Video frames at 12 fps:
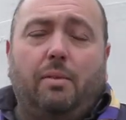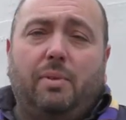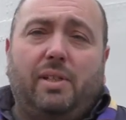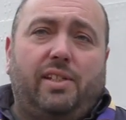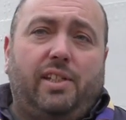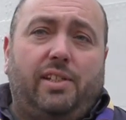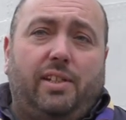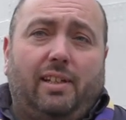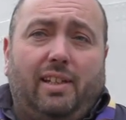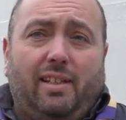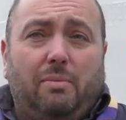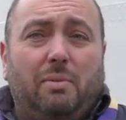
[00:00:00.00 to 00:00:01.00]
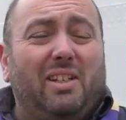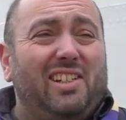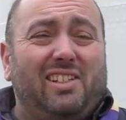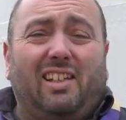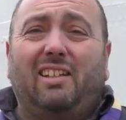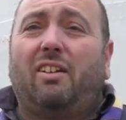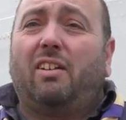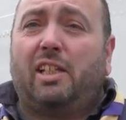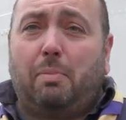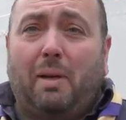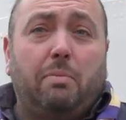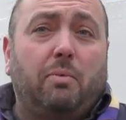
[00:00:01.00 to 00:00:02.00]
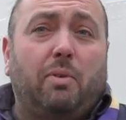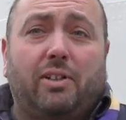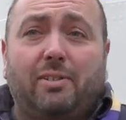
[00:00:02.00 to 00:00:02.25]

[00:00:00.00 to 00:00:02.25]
I'm an assistant leader because it's a lot less paperwork.